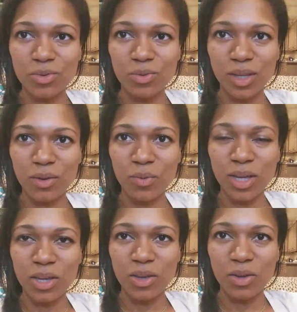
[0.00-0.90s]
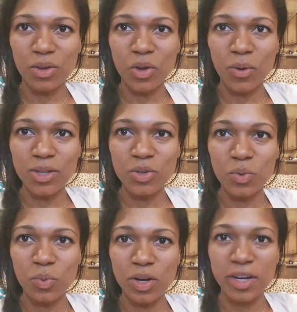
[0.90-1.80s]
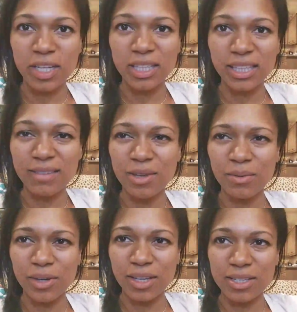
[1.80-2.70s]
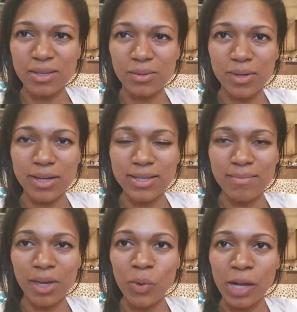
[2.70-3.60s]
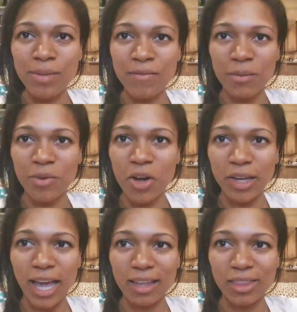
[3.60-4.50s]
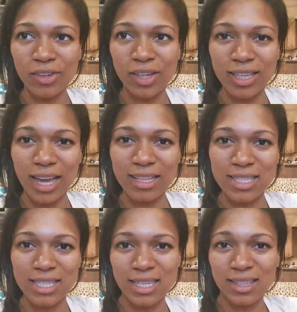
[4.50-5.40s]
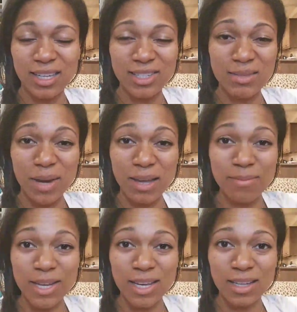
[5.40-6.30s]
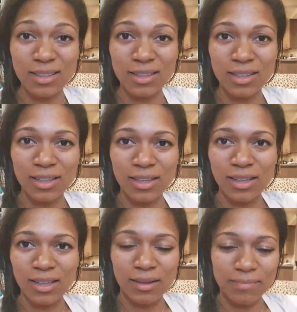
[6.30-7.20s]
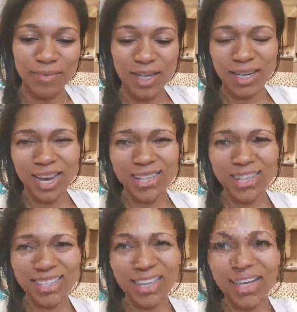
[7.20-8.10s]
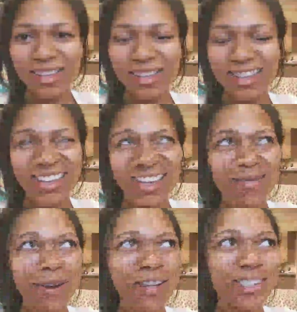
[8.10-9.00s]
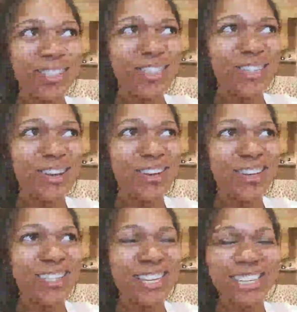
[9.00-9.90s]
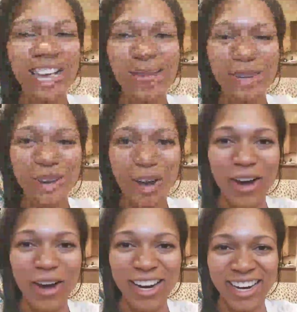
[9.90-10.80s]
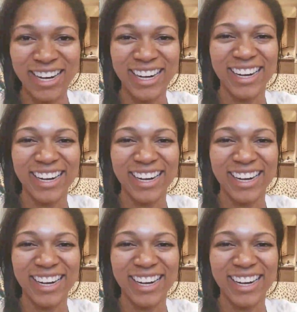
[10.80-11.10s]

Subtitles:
like when going to work and leaving work is the worst. I mean, correct me if I'm wrong, Catherine. That's just my opinion. And I probably shouldn't talk because I didn't have a car.